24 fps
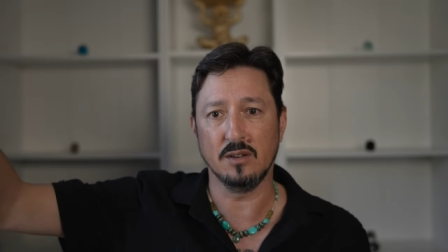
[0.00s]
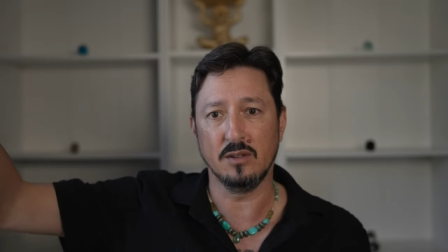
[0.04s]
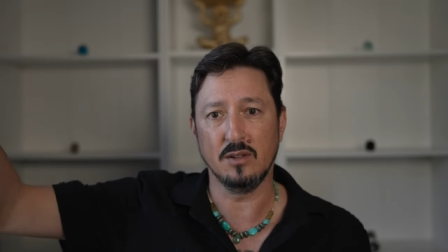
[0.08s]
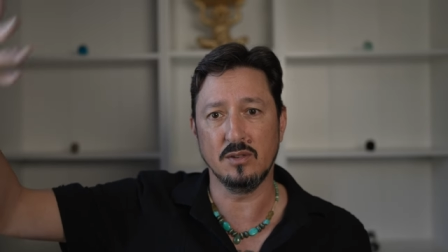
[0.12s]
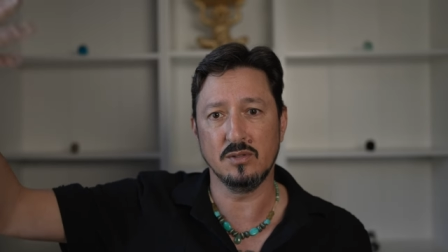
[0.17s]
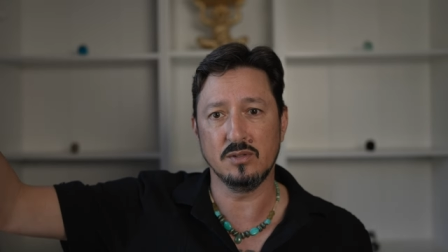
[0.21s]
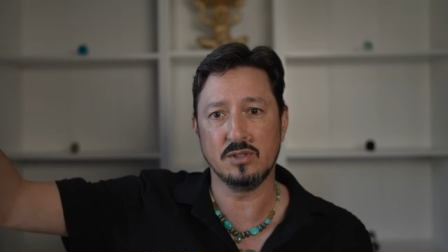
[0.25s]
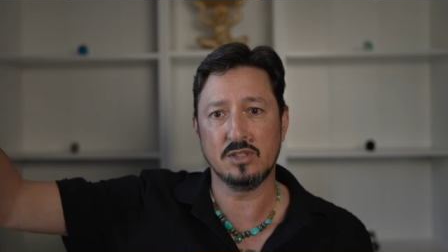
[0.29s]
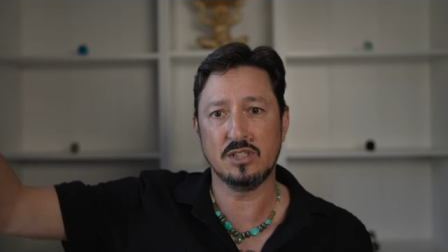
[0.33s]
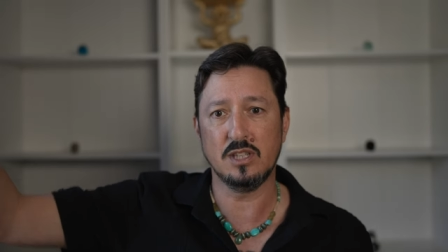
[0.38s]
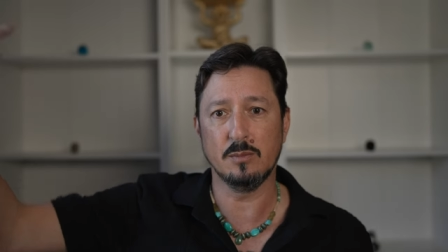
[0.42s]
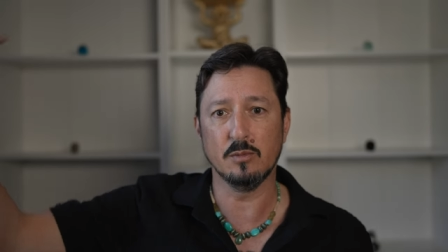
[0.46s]

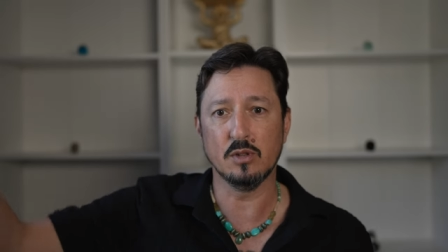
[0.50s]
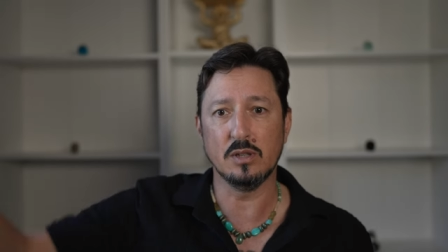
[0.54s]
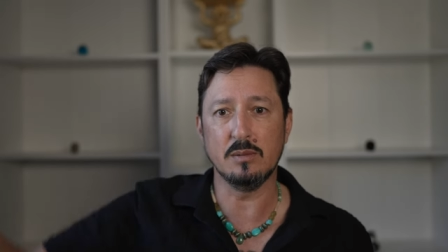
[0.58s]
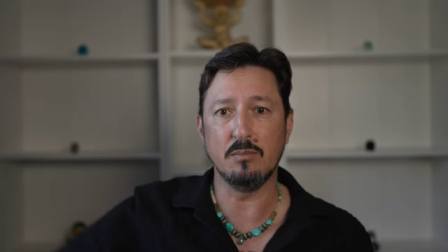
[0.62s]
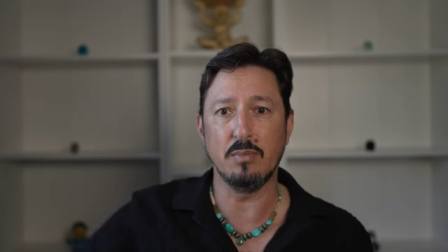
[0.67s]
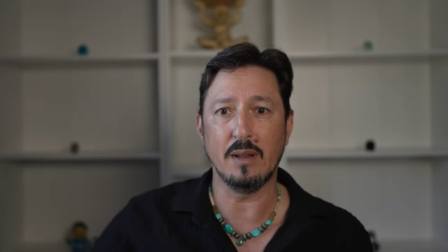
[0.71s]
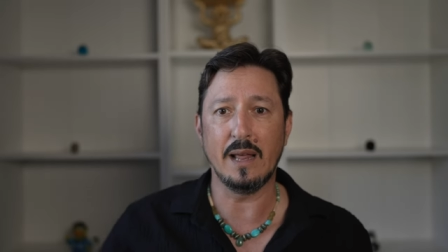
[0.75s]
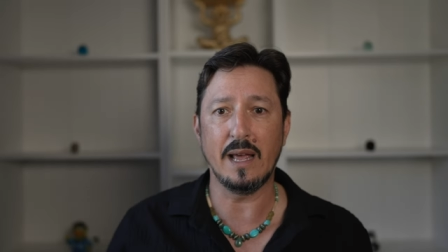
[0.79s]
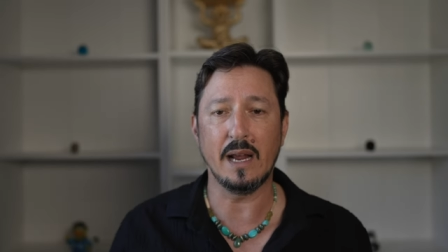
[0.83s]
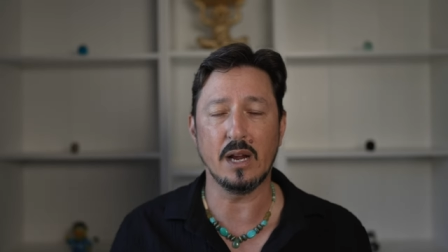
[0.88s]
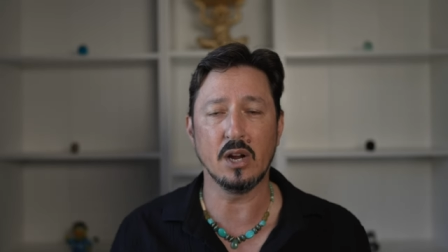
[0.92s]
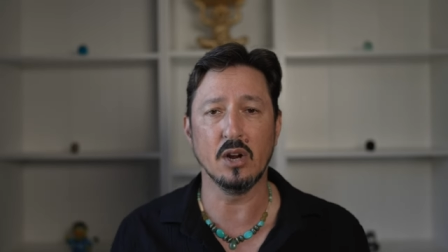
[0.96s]
those shimmery
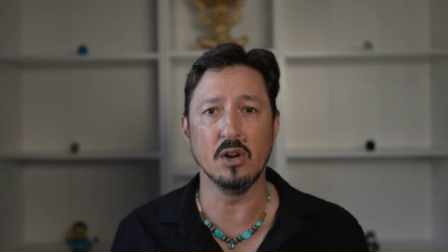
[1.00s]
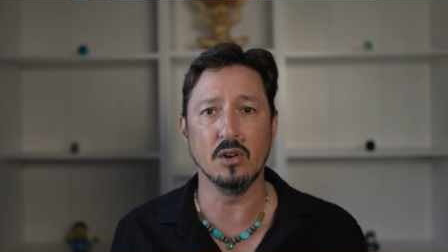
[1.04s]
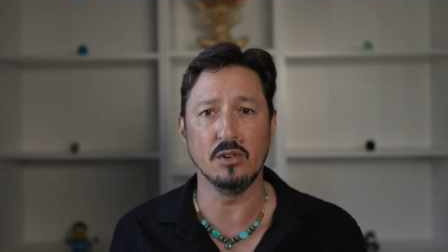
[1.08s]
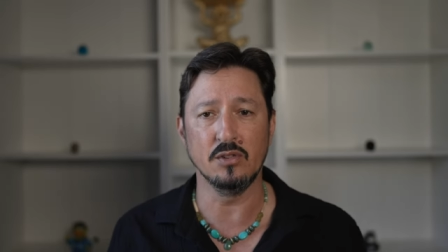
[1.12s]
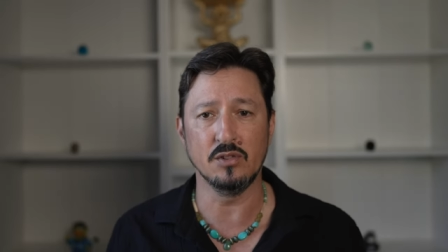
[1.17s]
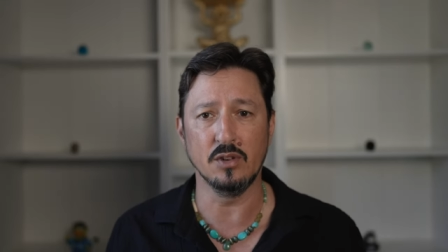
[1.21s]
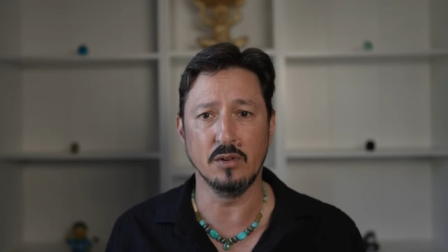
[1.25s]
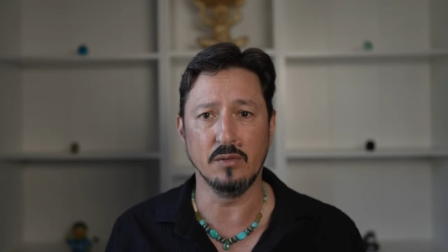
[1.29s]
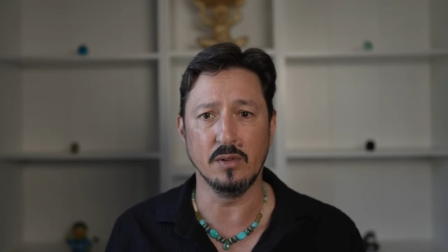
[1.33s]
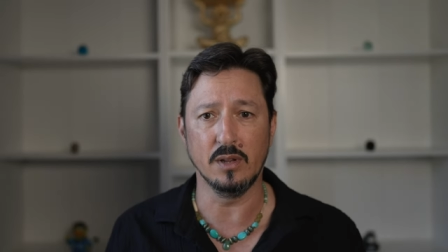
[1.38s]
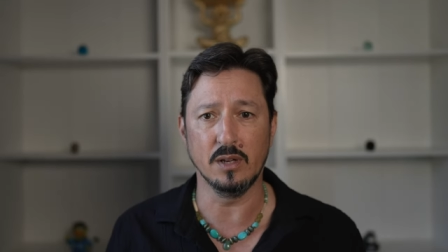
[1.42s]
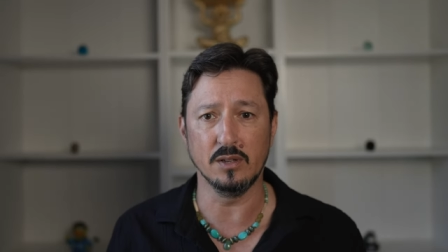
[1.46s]
black curtains
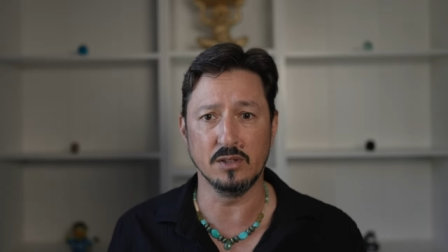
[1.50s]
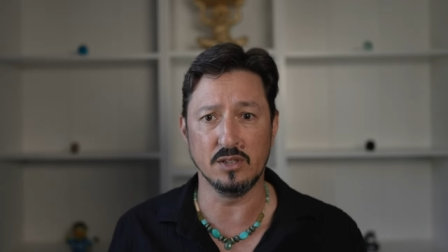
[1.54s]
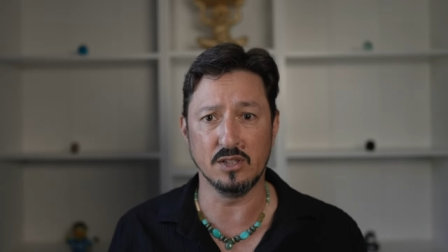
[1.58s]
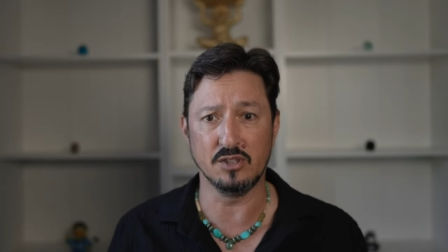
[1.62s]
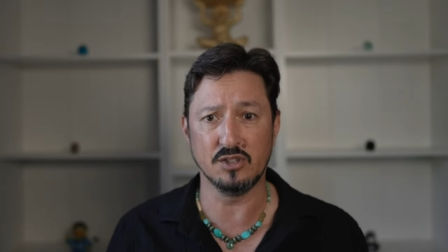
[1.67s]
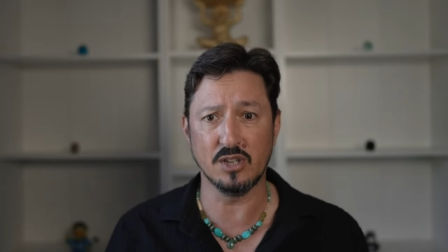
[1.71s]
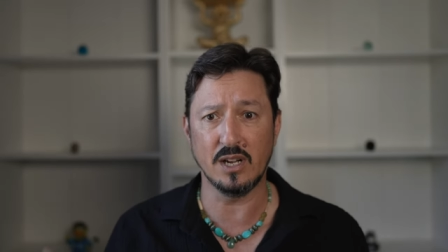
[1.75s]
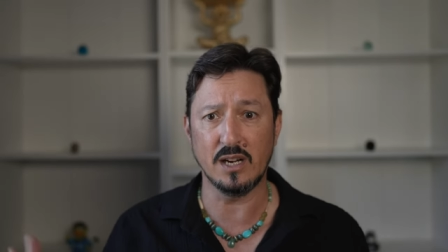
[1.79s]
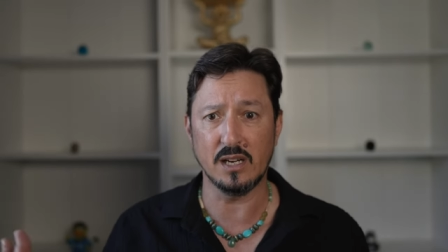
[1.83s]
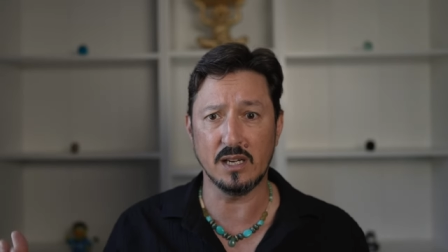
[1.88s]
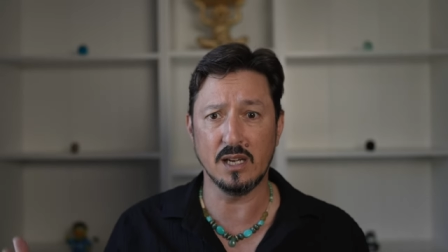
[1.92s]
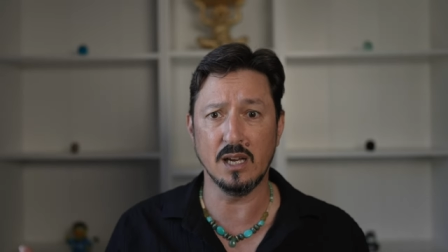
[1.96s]
over there to
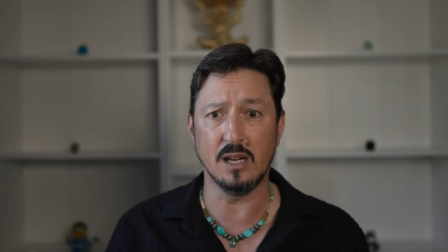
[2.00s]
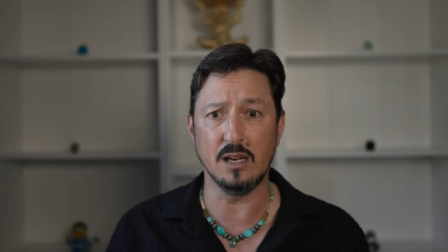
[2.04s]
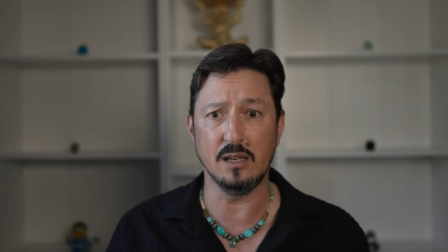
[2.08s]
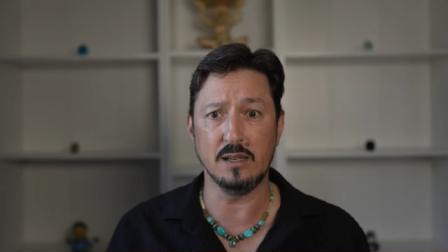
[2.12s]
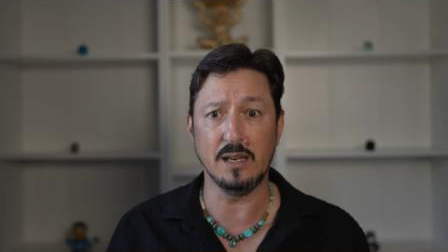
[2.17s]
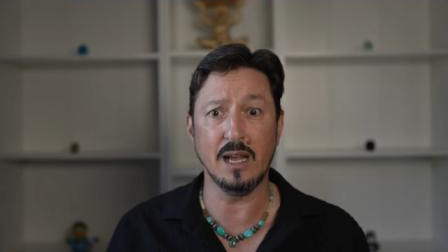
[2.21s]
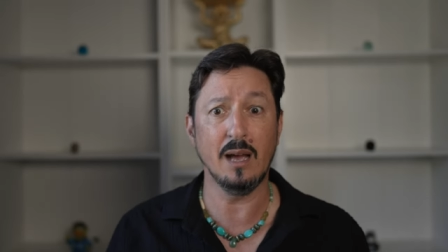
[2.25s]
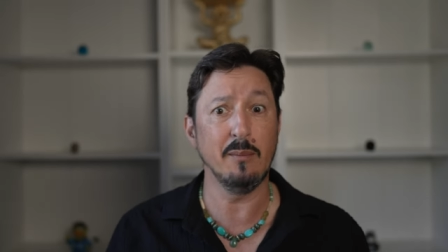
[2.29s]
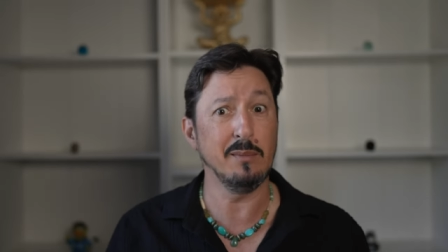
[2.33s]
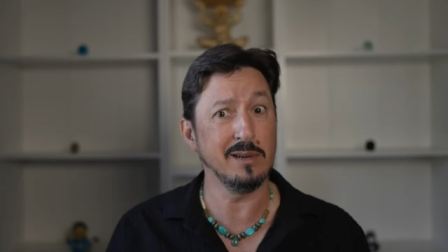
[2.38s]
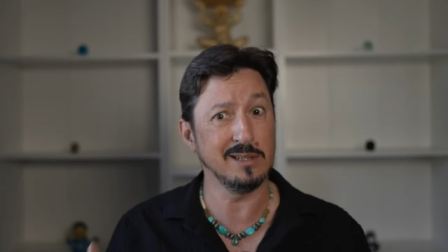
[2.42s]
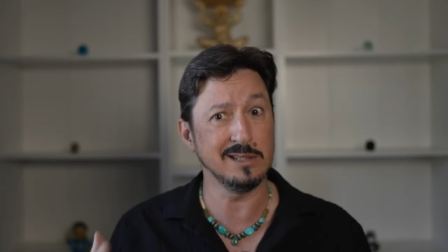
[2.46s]
try to cut it
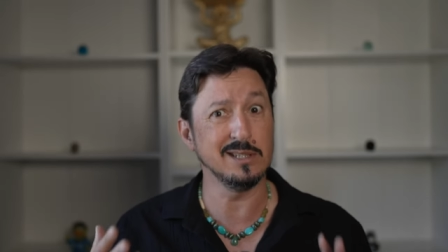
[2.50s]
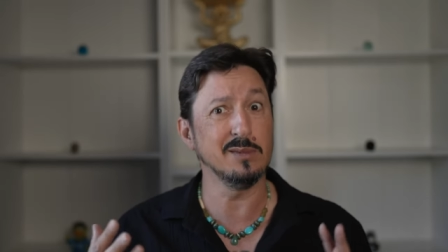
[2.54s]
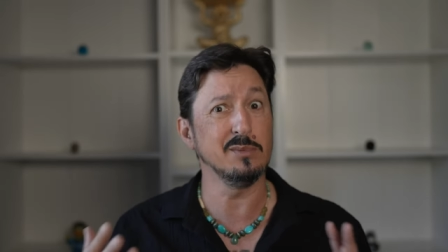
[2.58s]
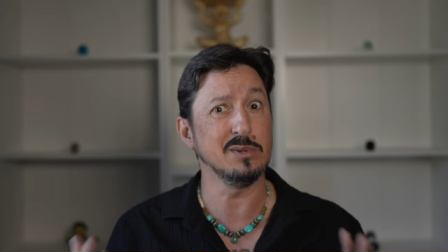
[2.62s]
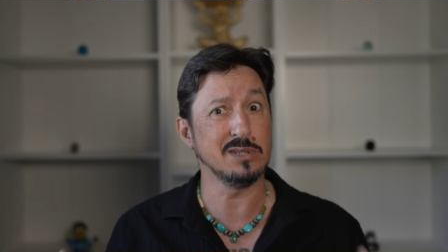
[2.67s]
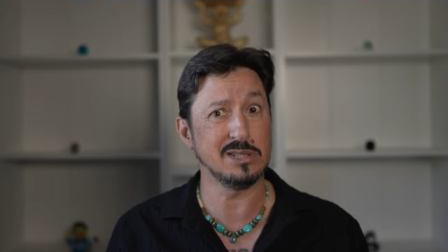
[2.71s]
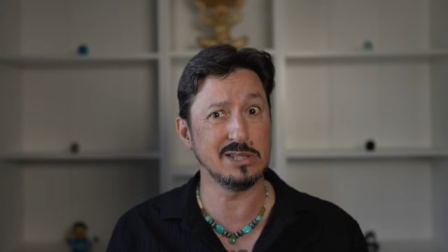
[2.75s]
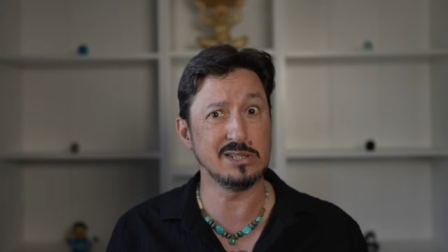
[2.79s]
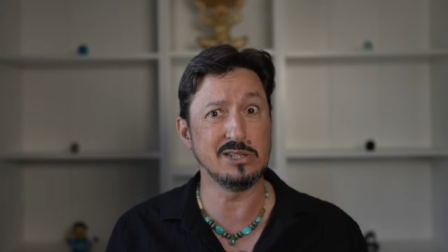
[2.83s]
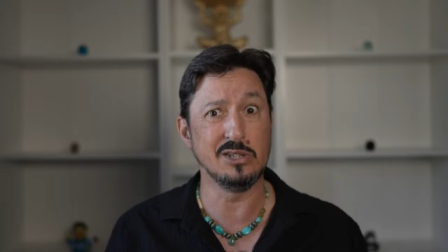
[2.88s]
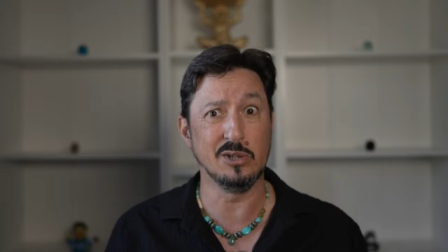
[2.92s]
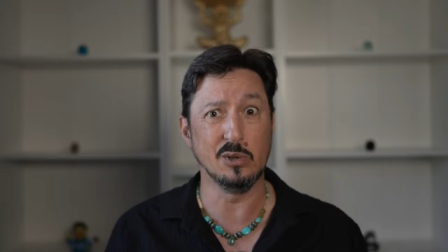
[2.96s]
down because it was
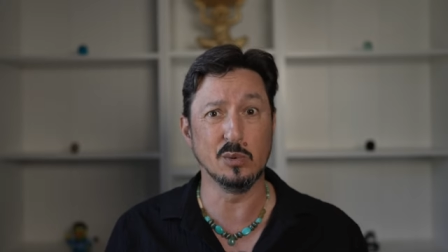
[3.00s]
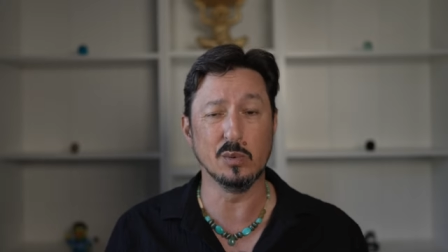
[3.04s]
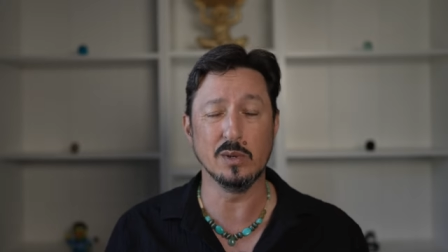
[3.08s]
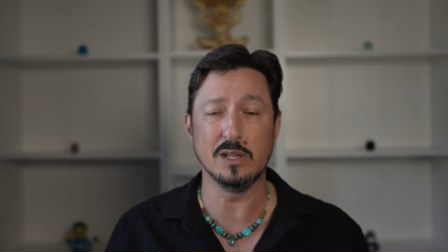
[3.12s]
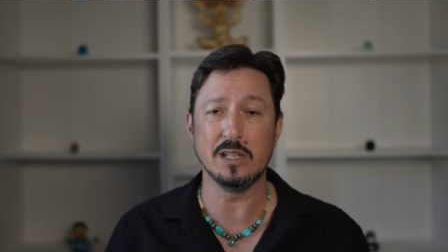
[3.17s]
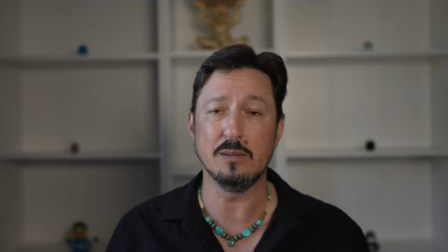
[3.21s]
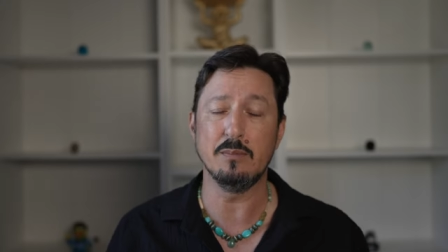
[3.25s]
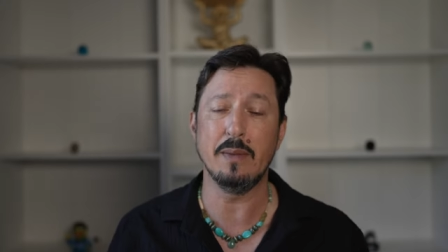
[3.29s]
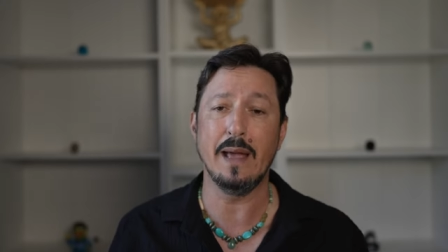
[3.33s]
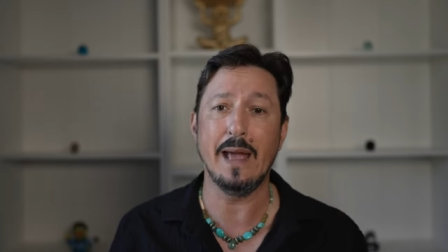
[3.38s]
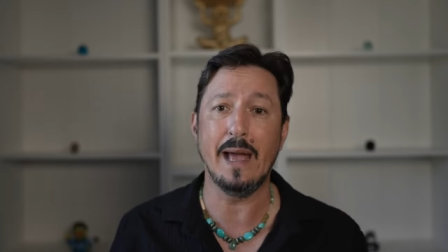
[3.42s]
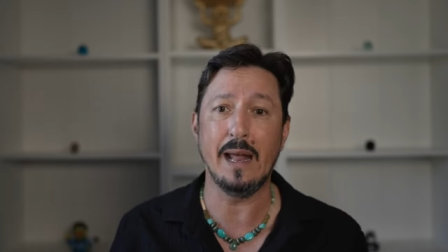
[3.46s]
still
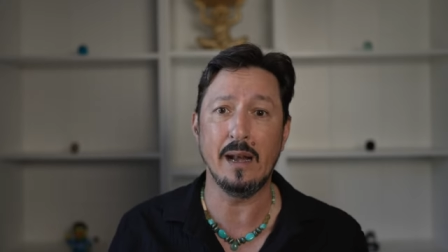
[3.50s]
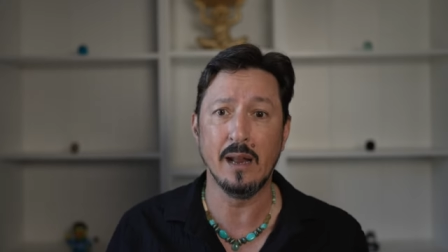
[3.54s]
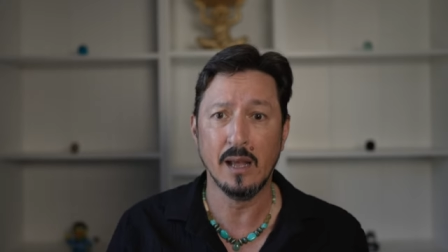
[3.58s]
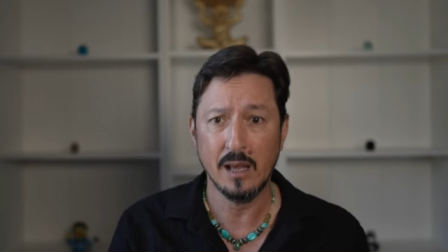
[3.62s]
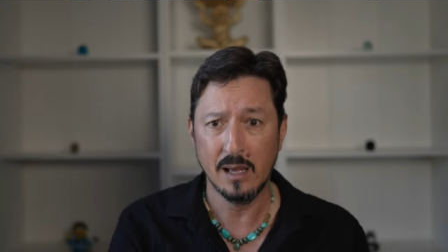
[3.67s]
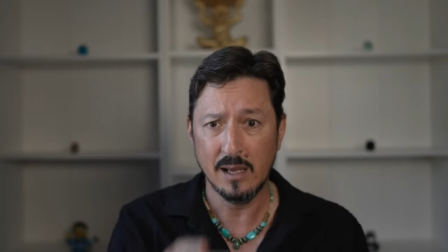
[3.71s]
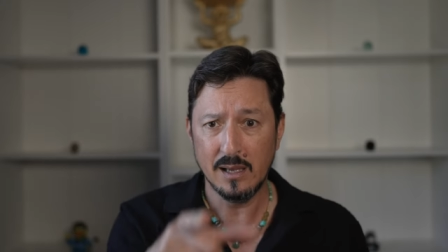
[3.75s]
really bad.